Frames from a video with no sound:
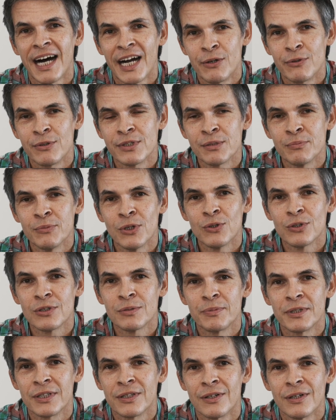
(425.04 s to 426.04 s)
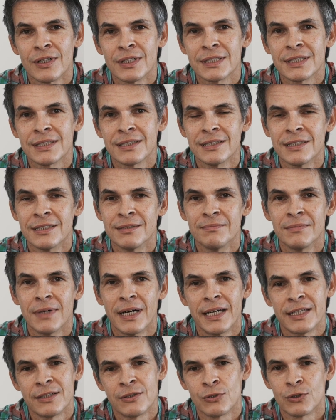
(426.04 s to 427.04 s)
high-res mode because I
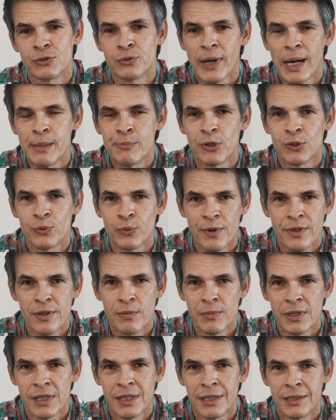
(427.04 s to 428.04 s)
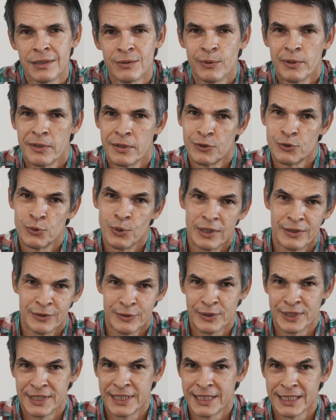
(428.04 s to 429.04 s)
had no tripod with me, and with the
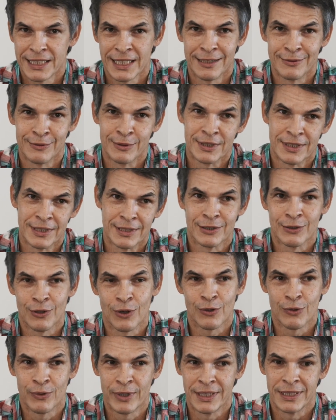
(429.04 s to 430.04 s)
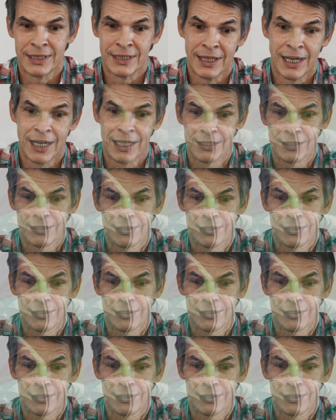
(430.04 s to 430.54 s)
200-600 it's already hard